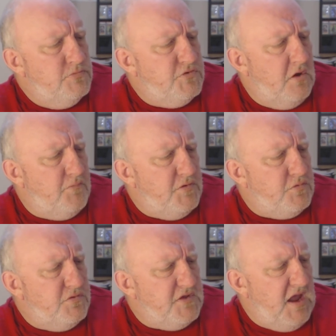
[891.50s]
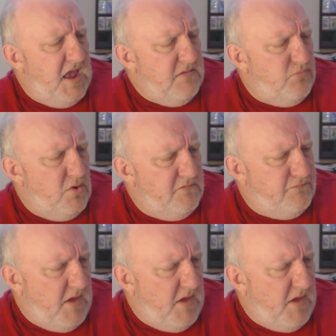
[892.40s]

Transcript: Surface was an 8.5.